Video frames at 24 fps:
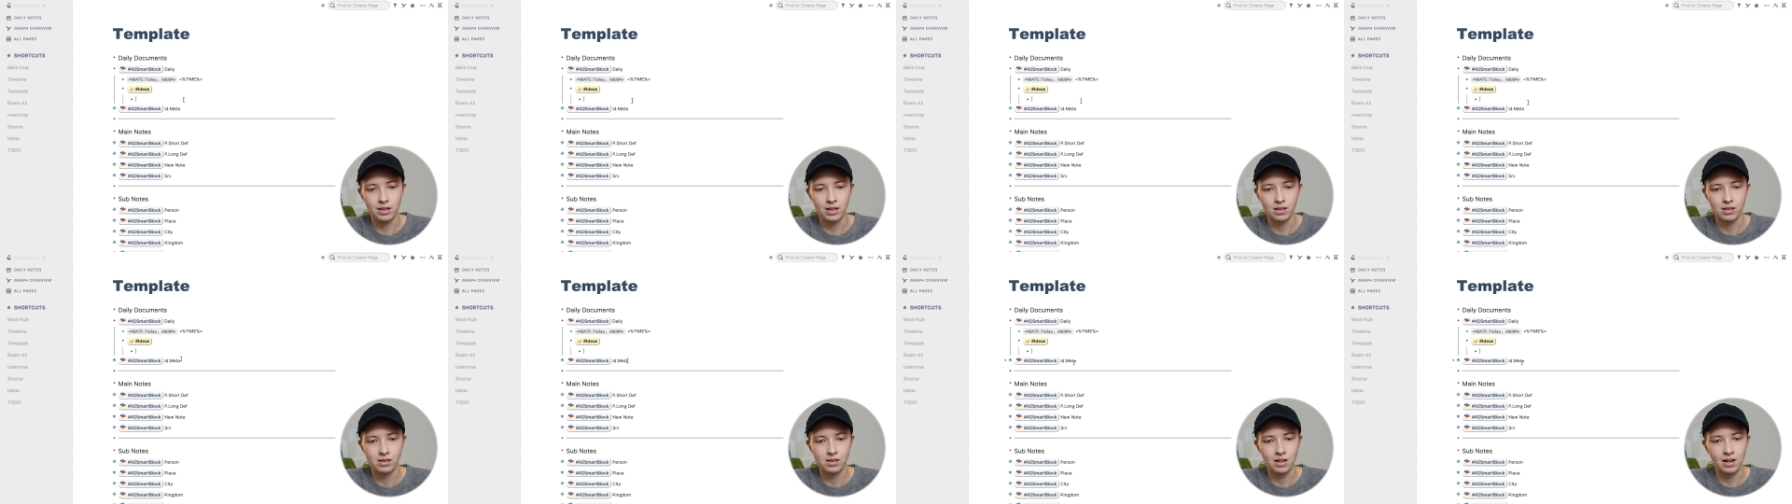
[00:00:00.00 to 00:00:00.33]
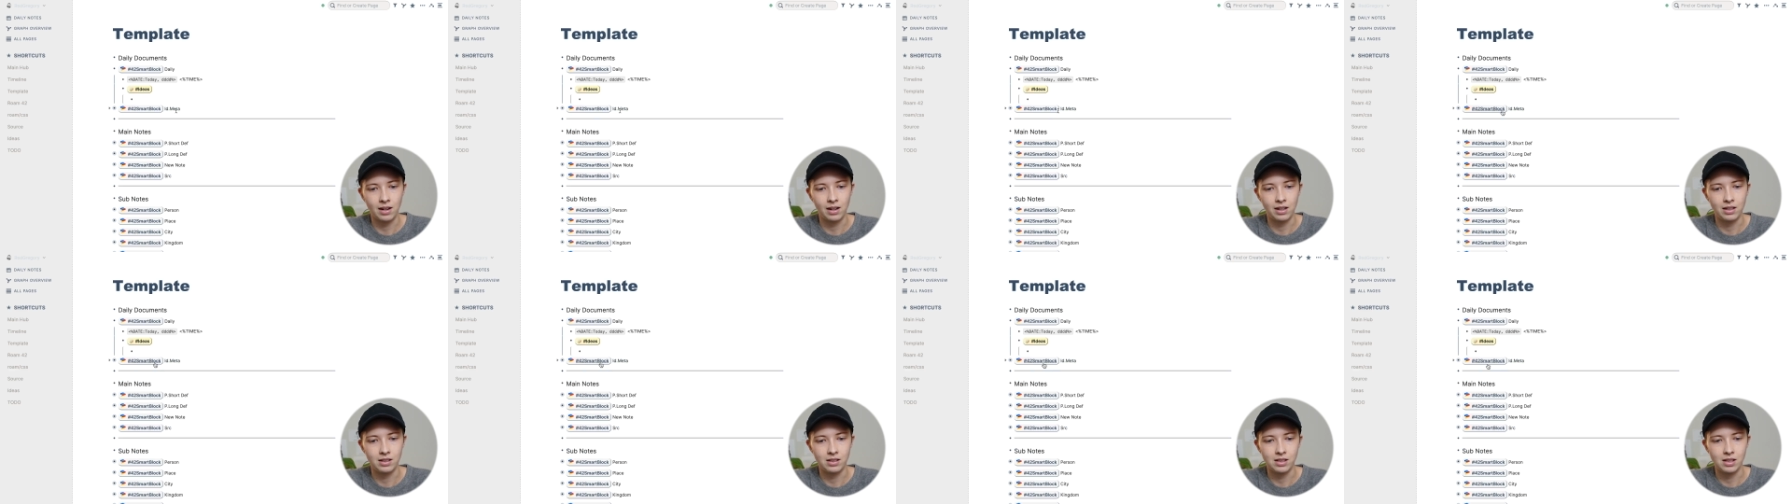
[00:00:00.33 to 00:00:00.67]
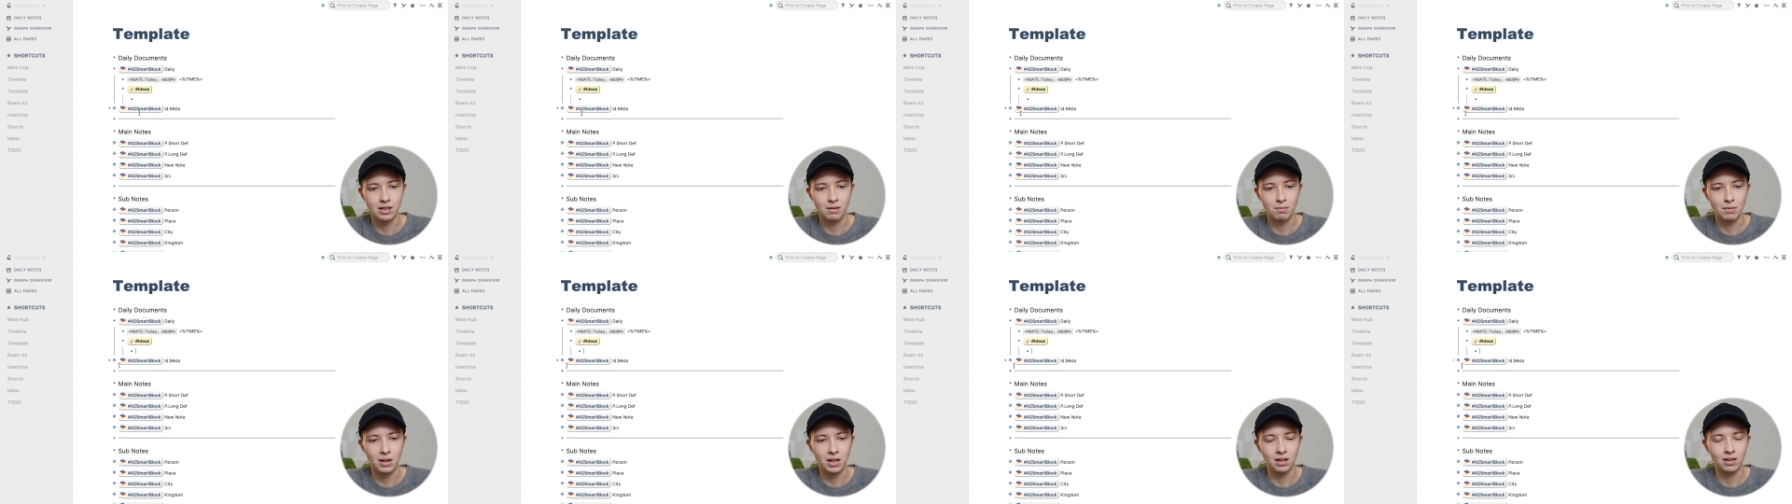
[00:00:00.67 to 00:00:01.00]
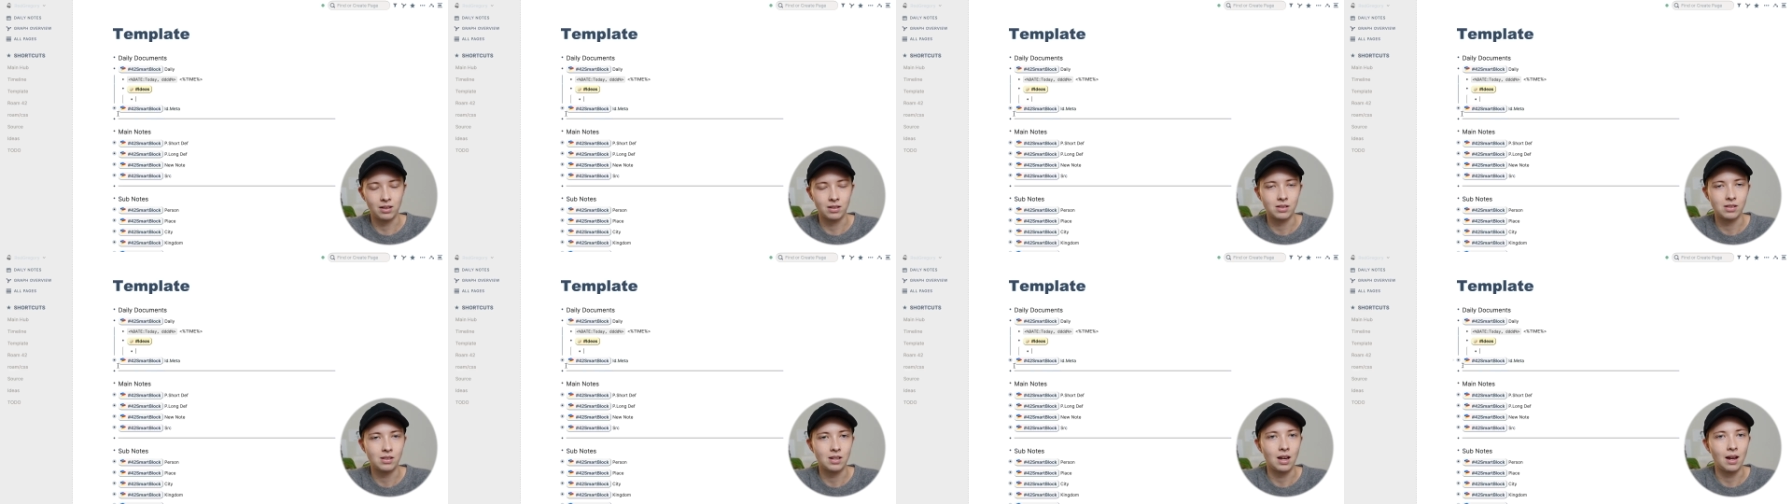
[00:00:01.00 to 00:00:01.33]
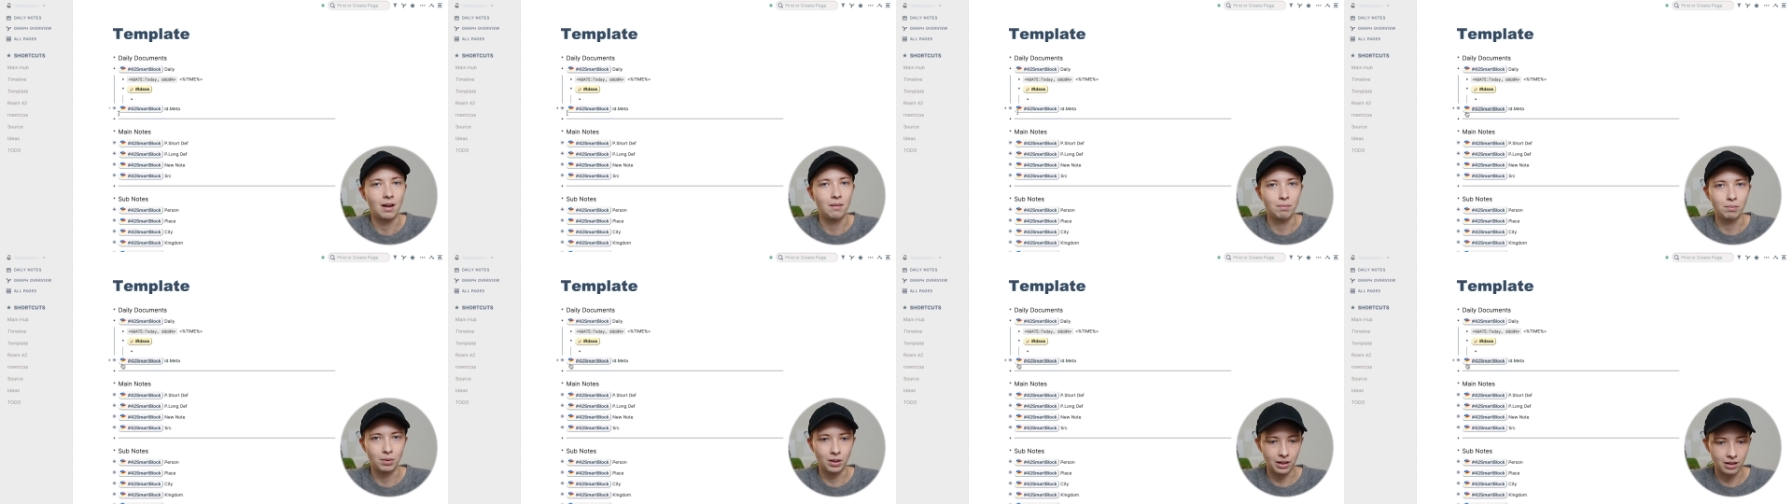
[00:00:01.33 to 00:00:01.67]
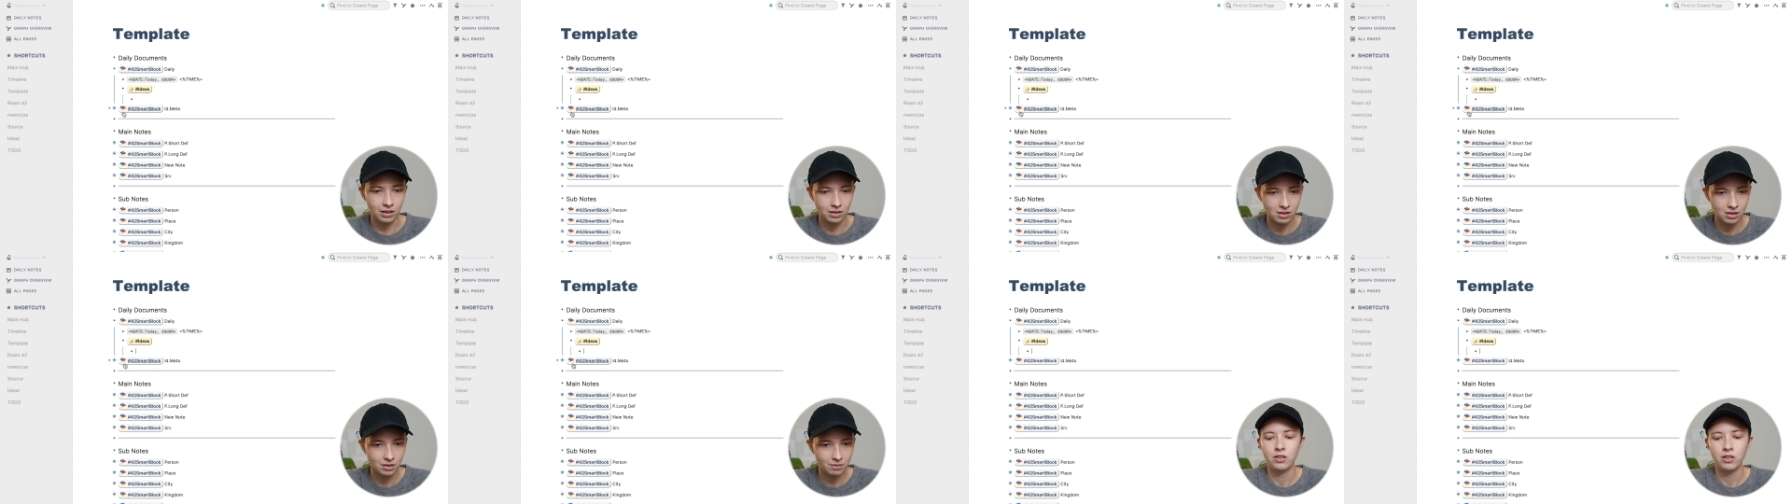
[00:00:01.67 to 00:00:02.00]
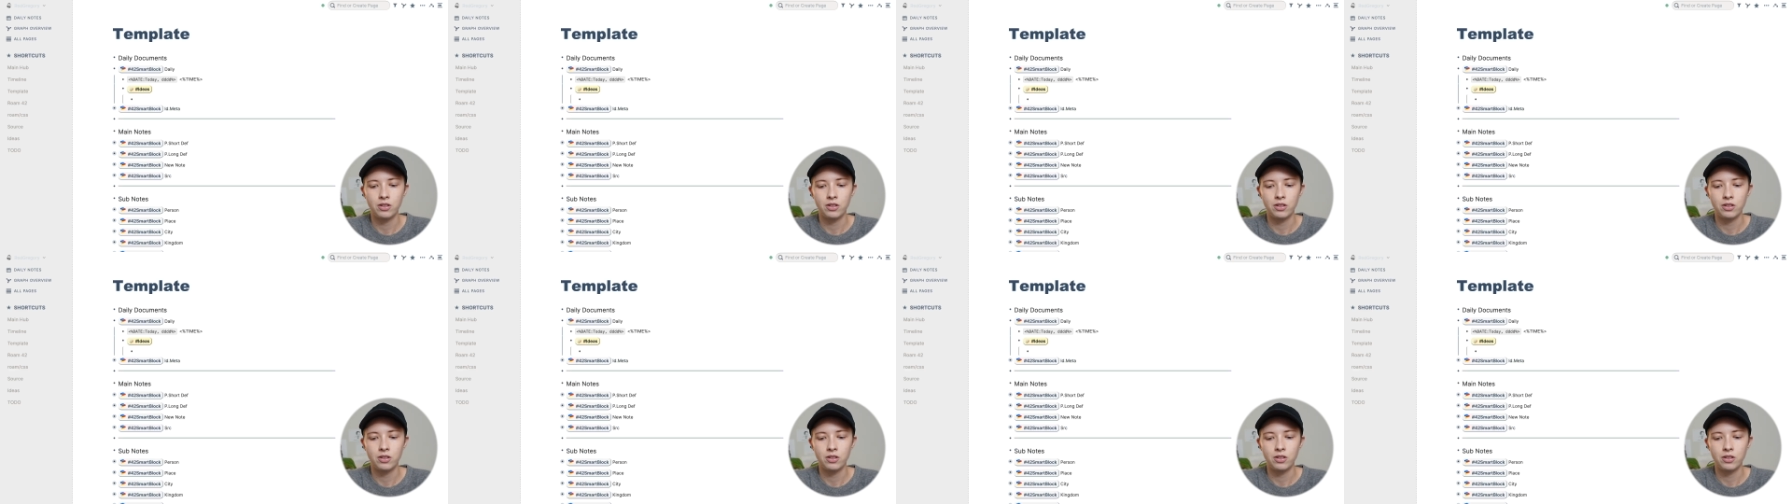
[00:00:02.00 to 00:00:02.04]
this ID meta template.